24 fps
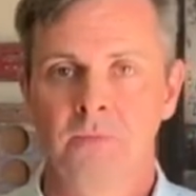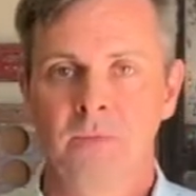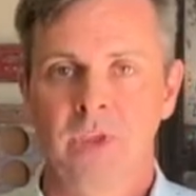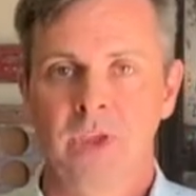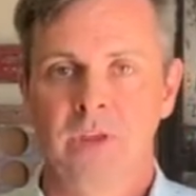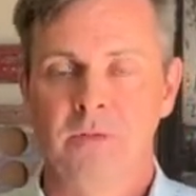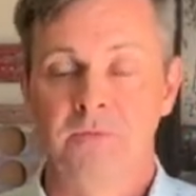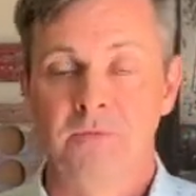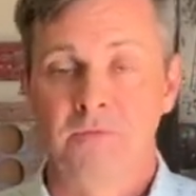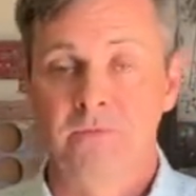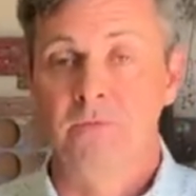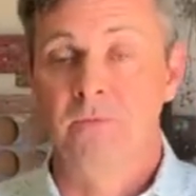
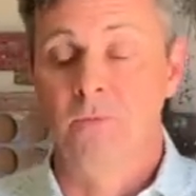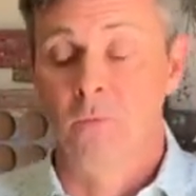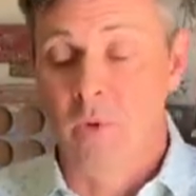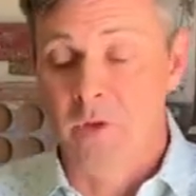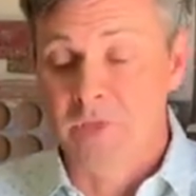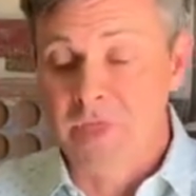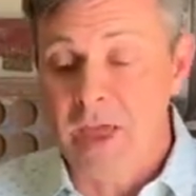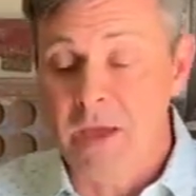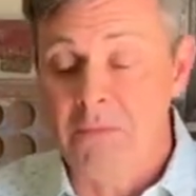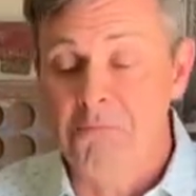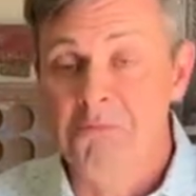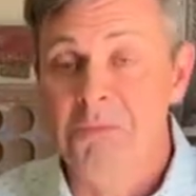And
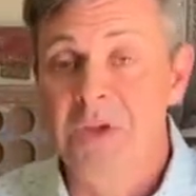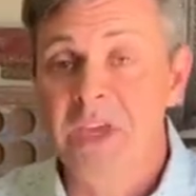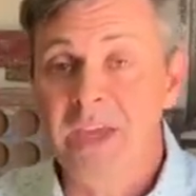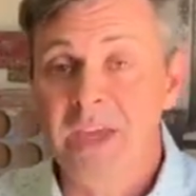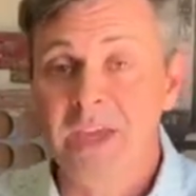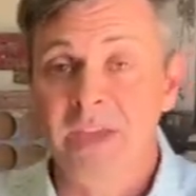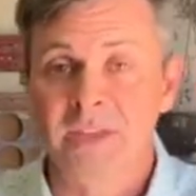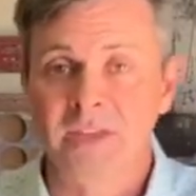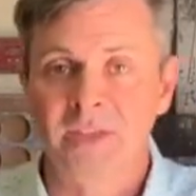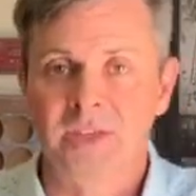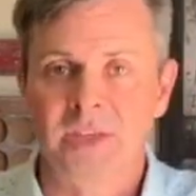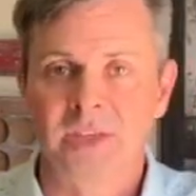what that
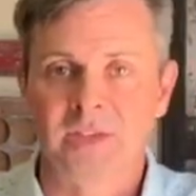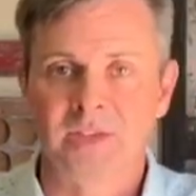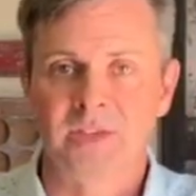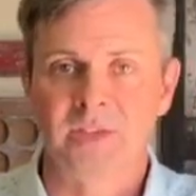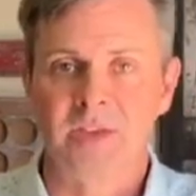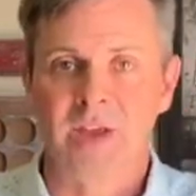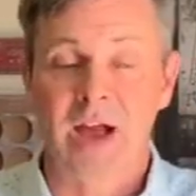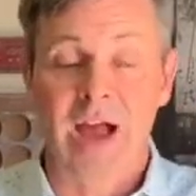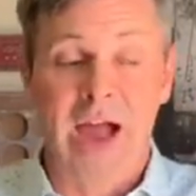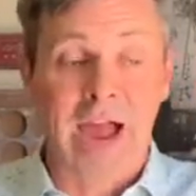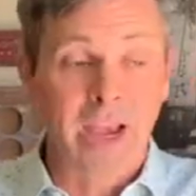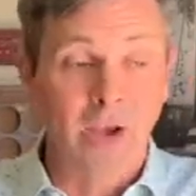means
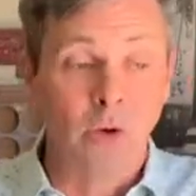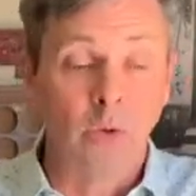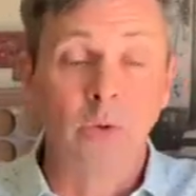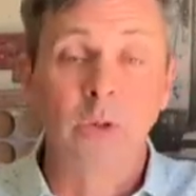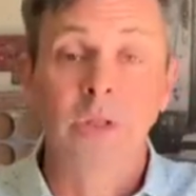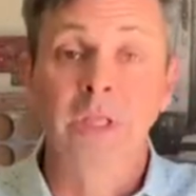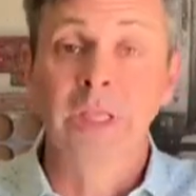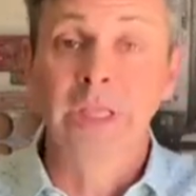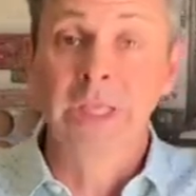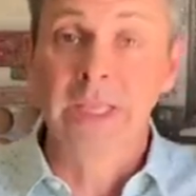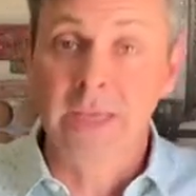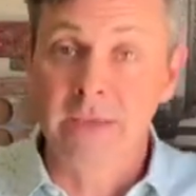is I
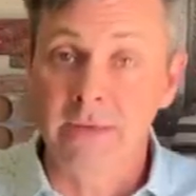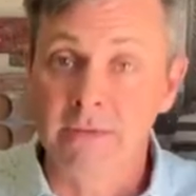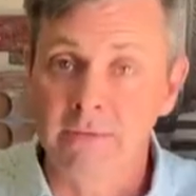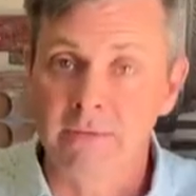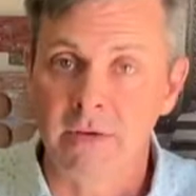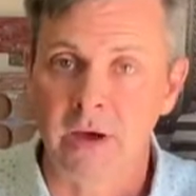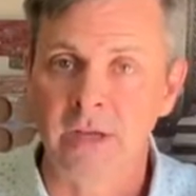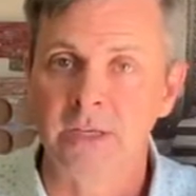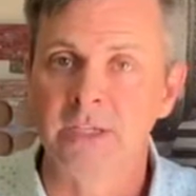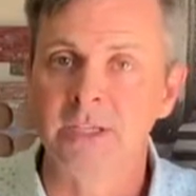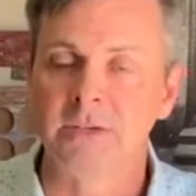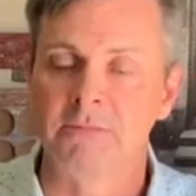don't live
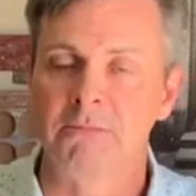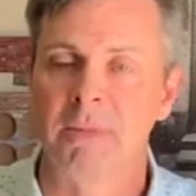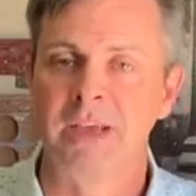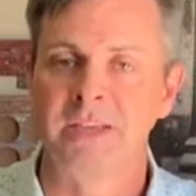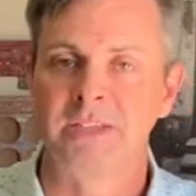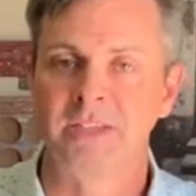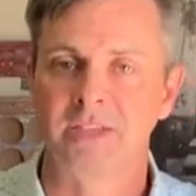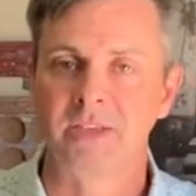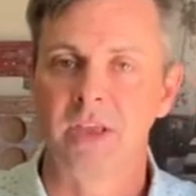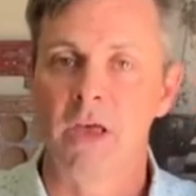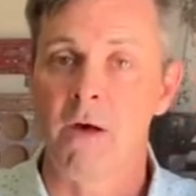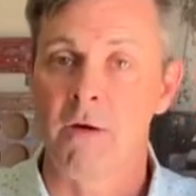unto
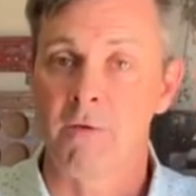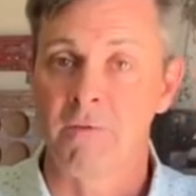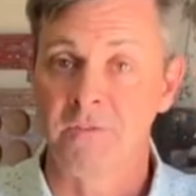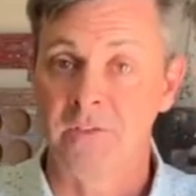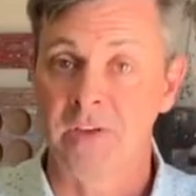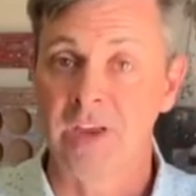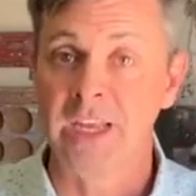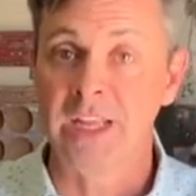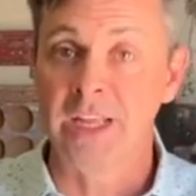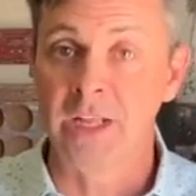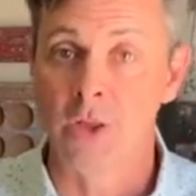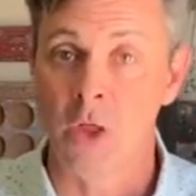myself
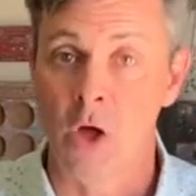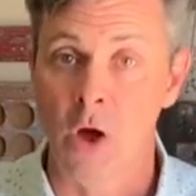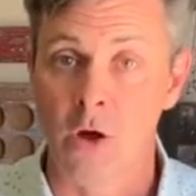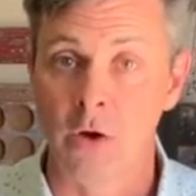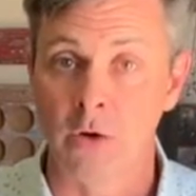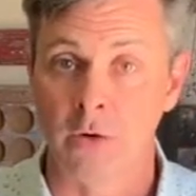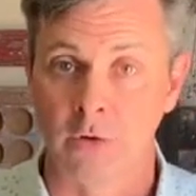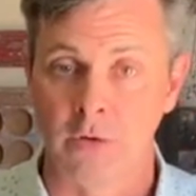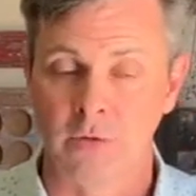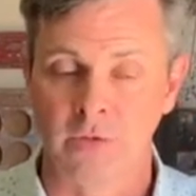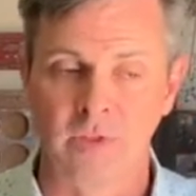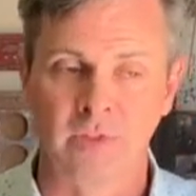any
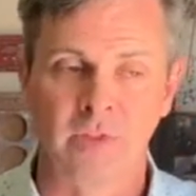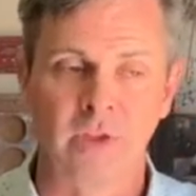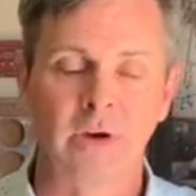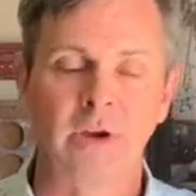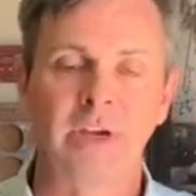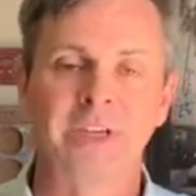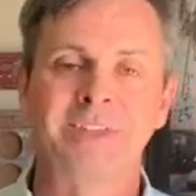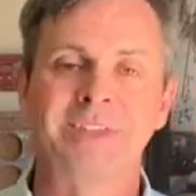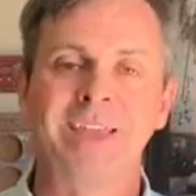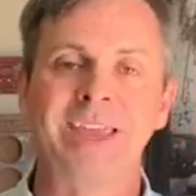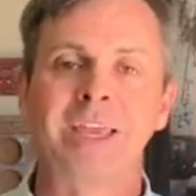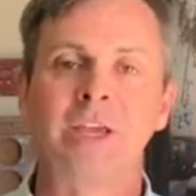longer, that there
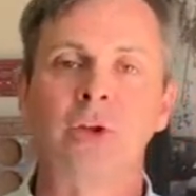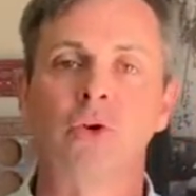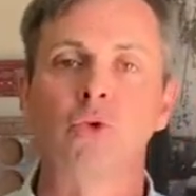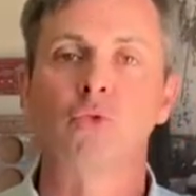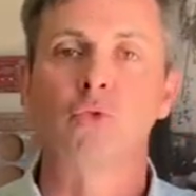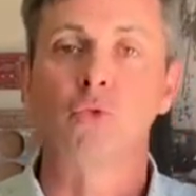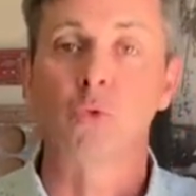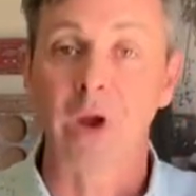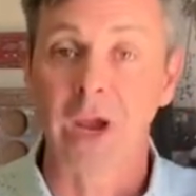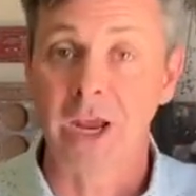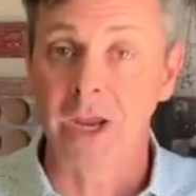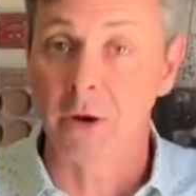is a
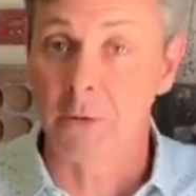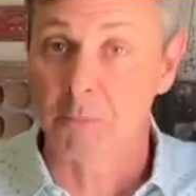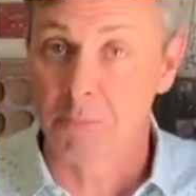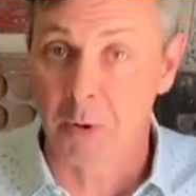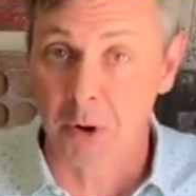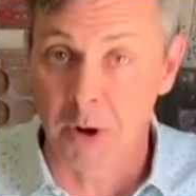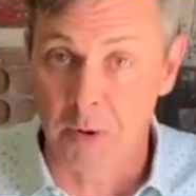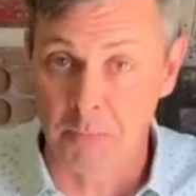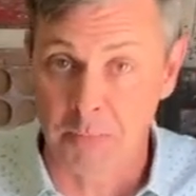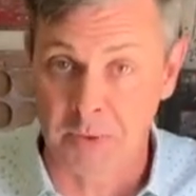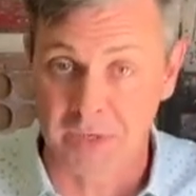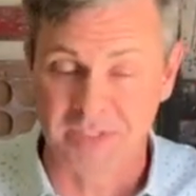greater
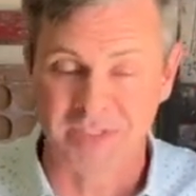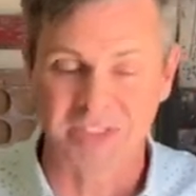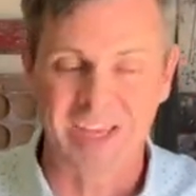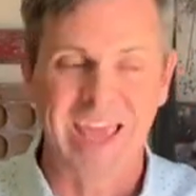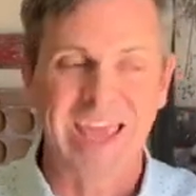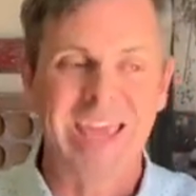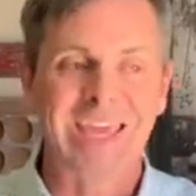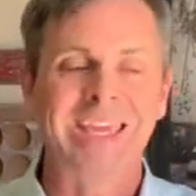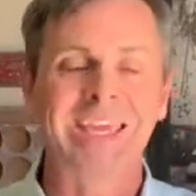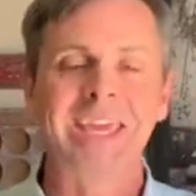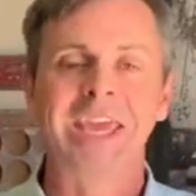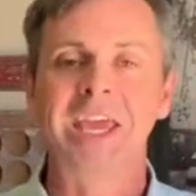purpose,
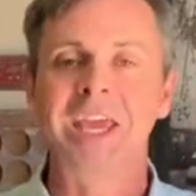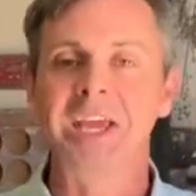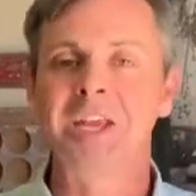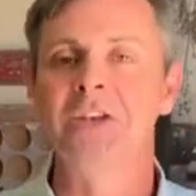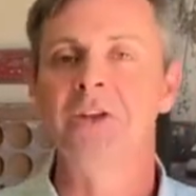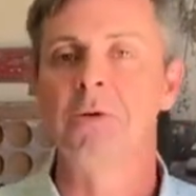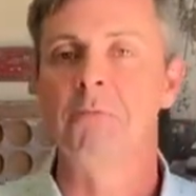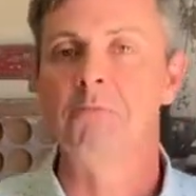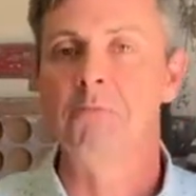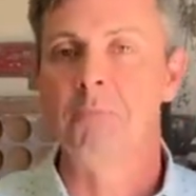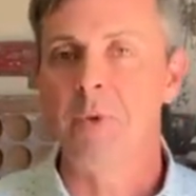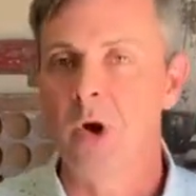a
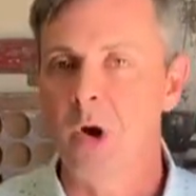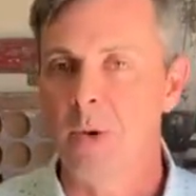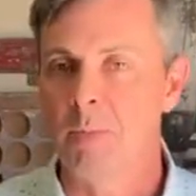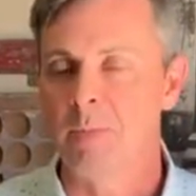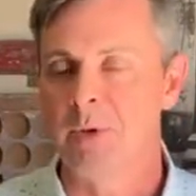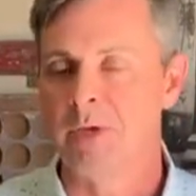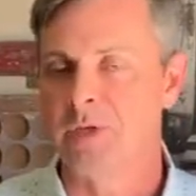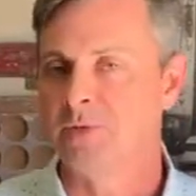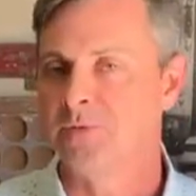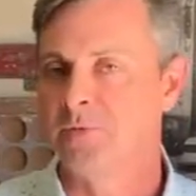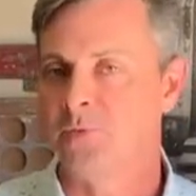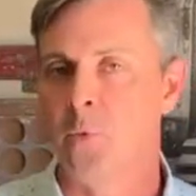kingdom
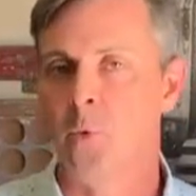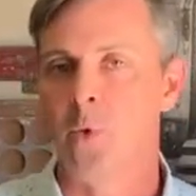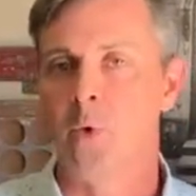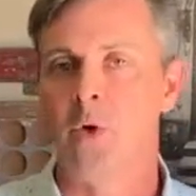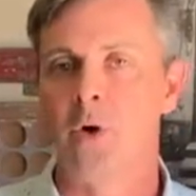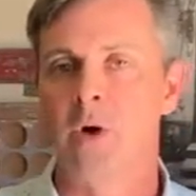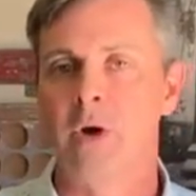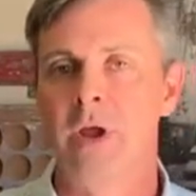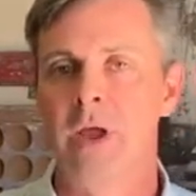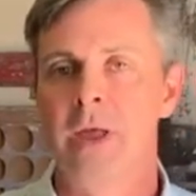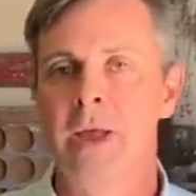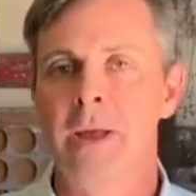purpose
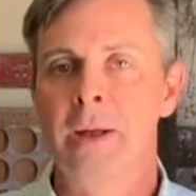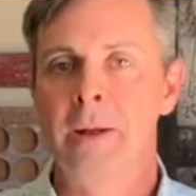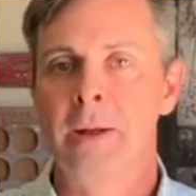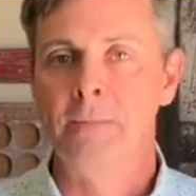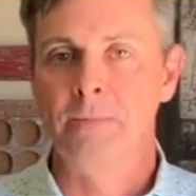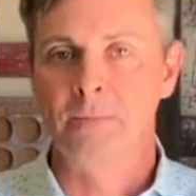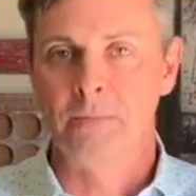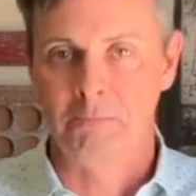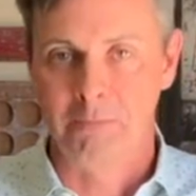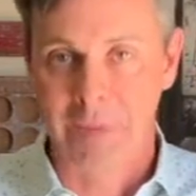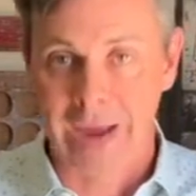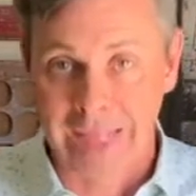for
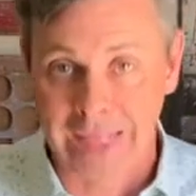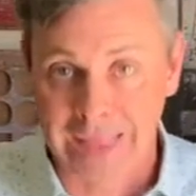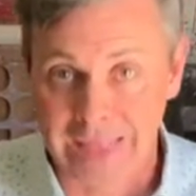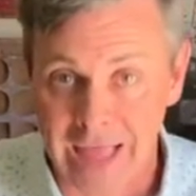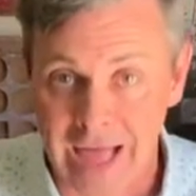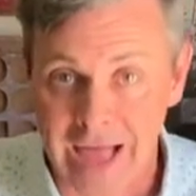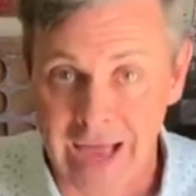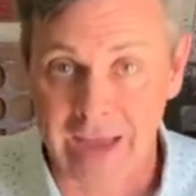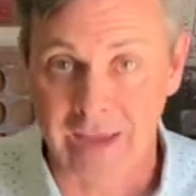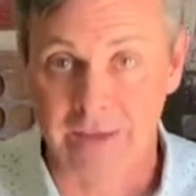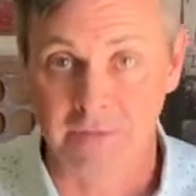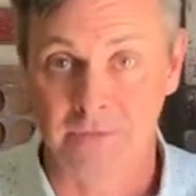my
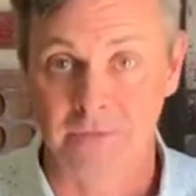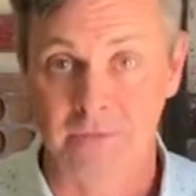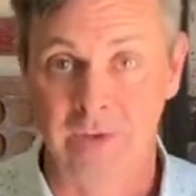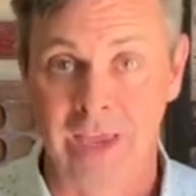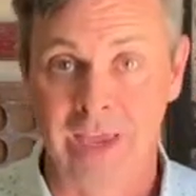life.